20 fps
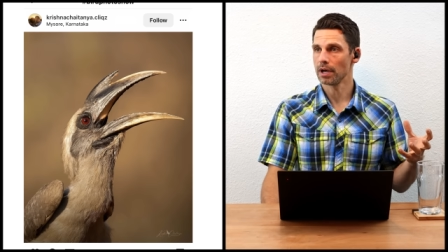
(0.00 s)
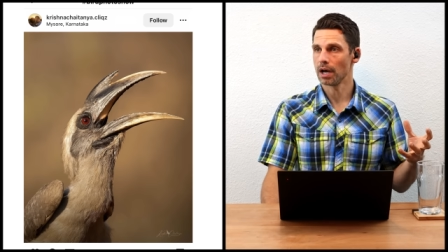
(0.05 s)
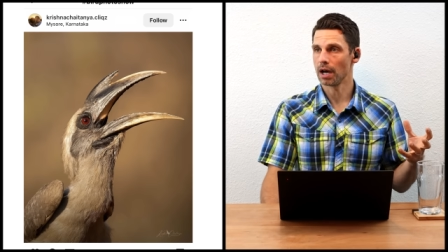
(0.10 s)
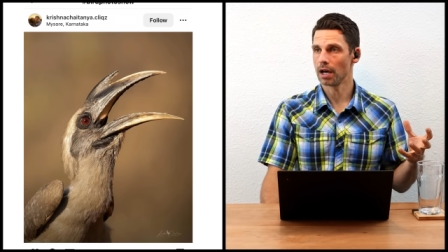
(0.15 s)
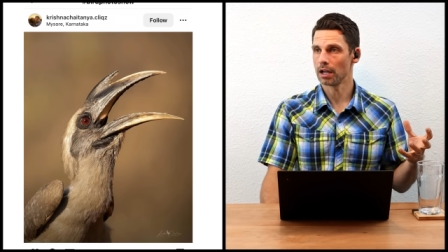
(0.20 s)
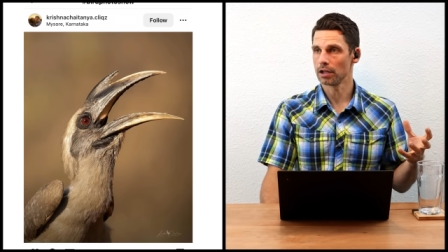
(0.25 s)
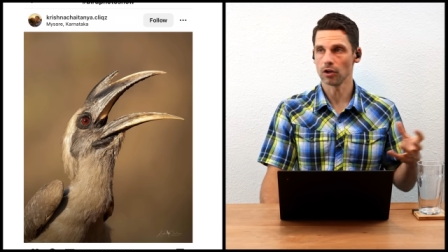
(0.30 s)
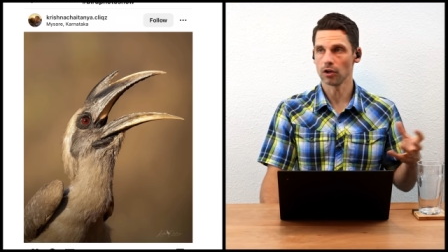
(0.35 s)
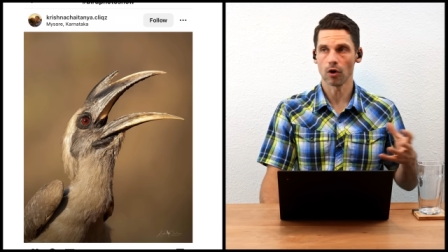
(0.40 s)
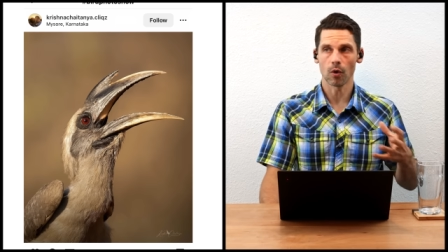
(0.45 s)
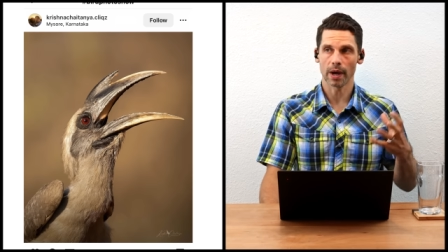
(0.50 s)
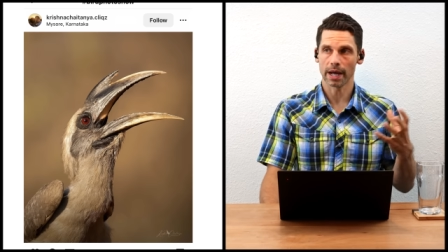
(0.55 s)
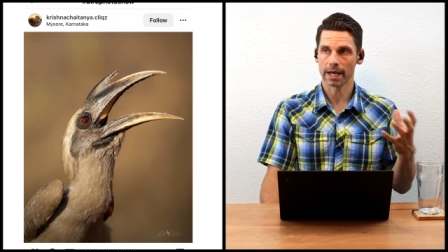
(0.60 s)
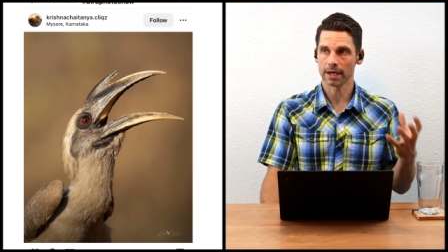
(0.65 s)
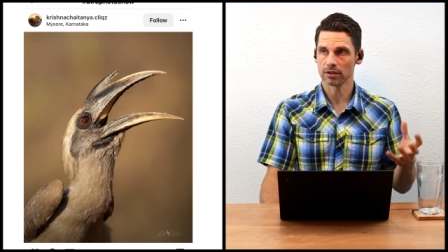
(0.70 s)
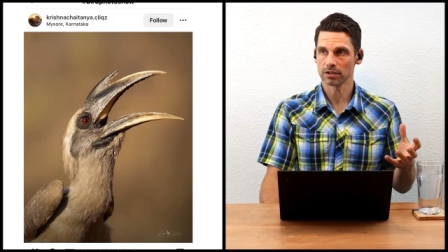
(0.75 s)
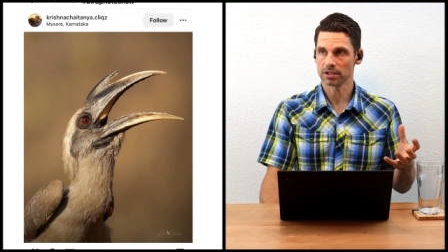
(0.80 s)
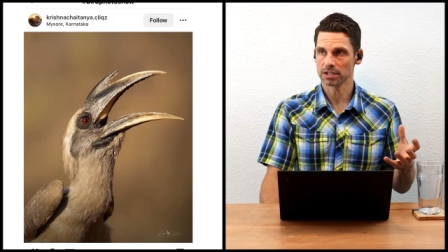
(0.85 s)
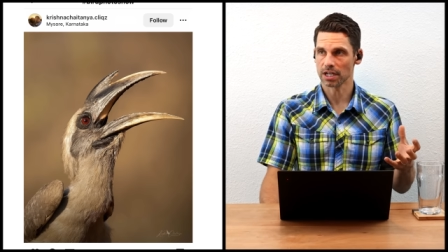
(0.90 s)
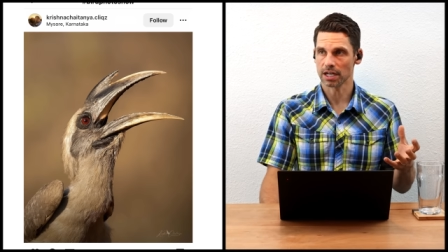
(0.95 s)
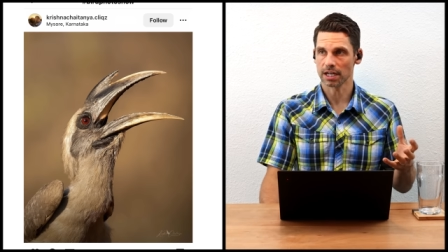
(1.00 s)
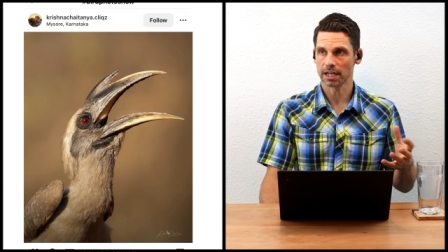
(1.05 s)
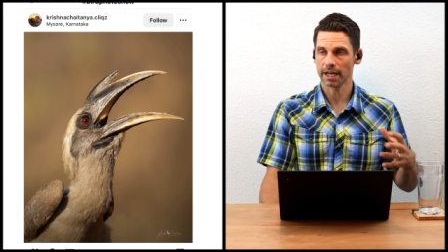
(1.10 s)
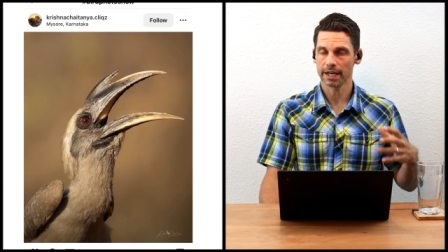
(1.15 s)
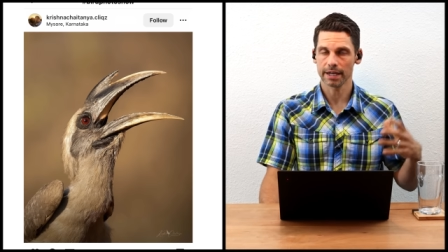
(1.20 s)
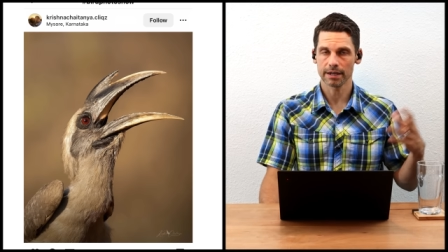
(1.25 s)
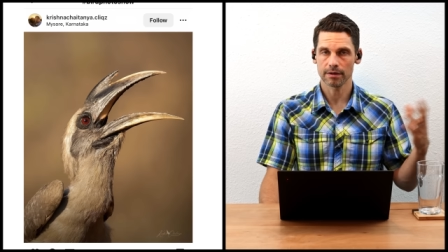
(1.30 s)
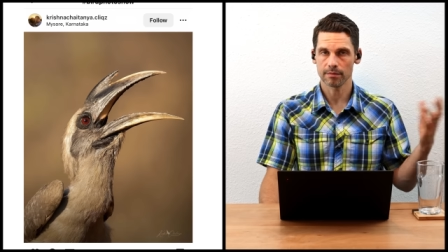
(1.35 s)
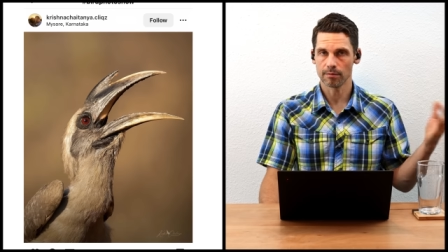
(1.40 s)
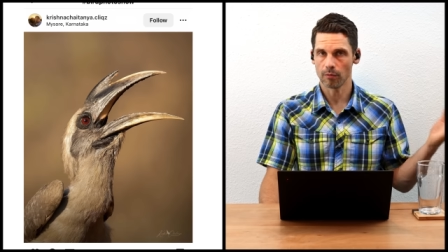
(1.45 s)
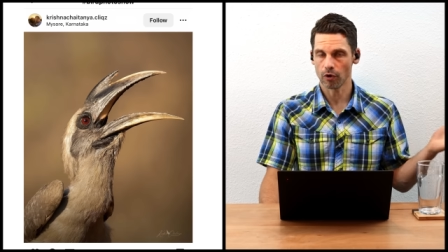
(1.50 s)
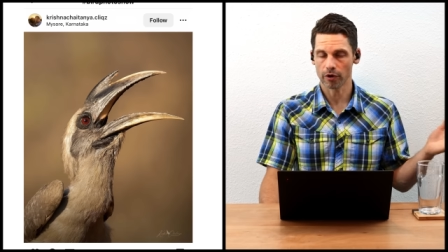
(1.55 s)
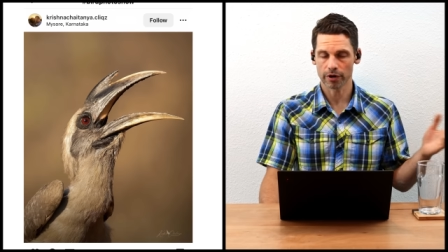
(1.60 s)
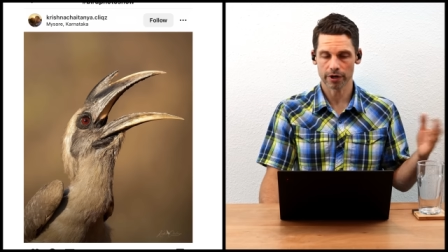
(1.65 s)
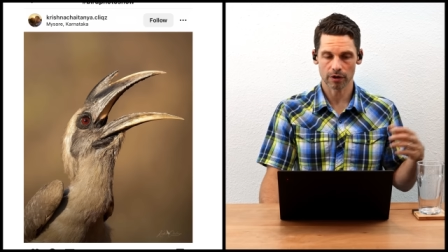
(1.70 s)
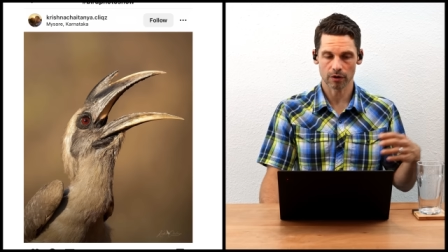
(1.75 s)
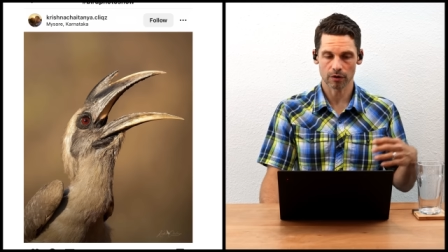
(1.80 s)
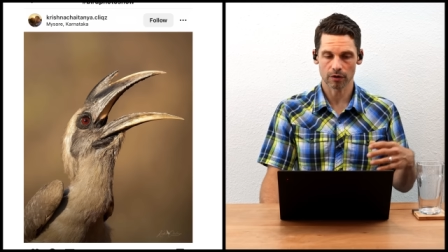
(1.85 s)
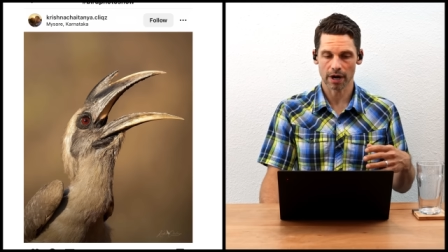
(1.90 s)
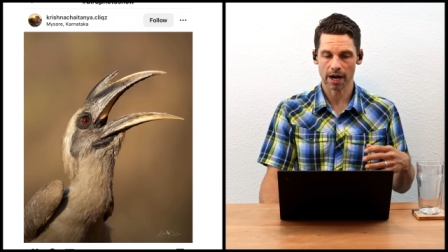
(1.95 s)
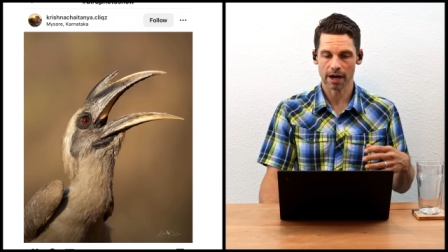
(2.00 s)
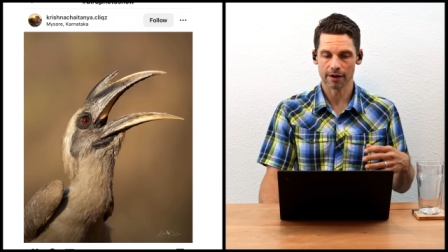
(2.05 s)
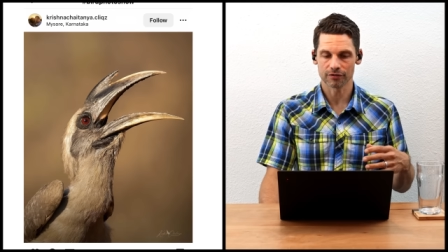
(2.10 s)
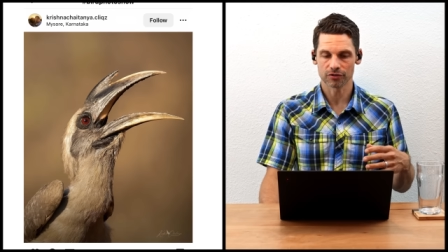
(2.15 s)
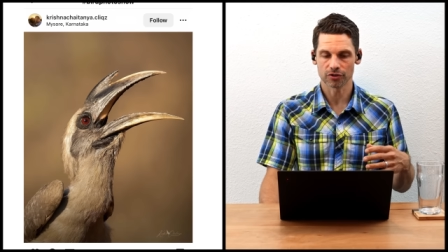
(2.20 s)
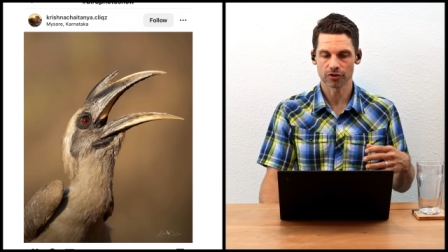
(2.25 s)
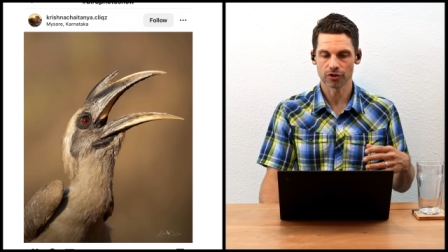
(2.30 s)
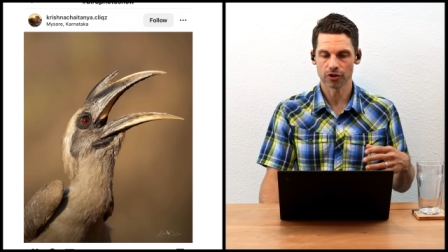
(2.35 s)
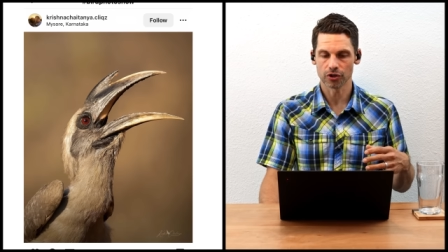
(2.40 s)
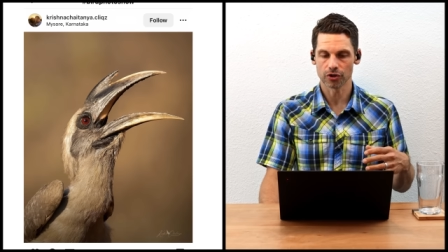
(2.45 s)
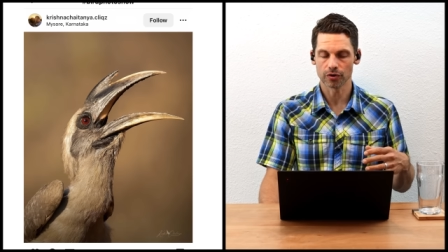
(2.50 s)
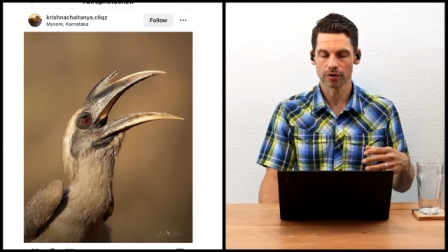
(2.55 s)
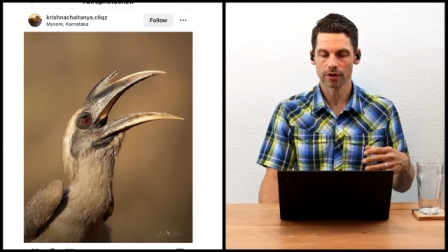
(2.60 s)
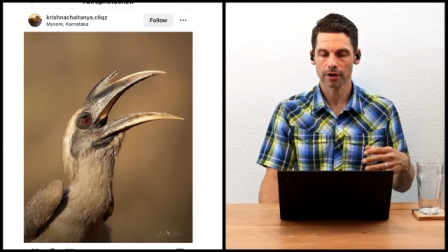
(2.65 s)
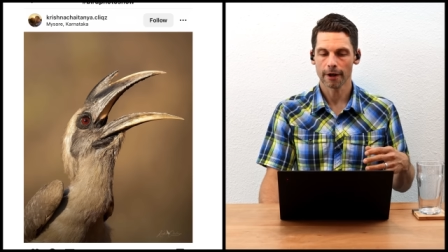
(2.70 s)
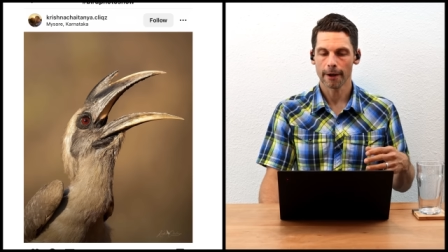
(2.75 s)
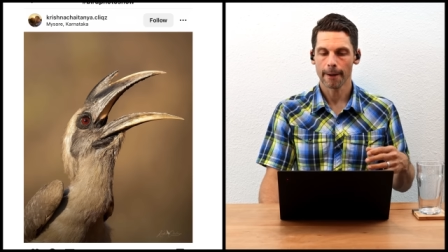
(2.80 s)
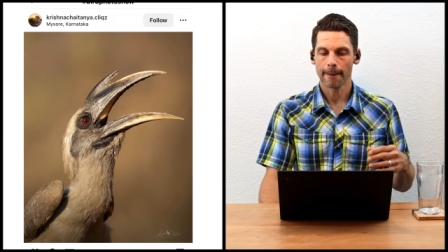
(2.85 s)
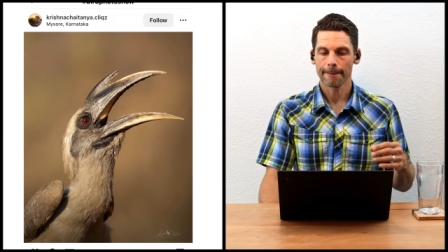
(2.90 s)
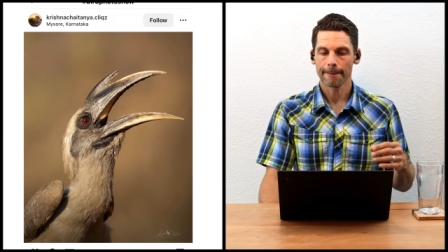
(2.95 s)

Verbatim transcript: uh, low angle sunlight, morning or afternoon,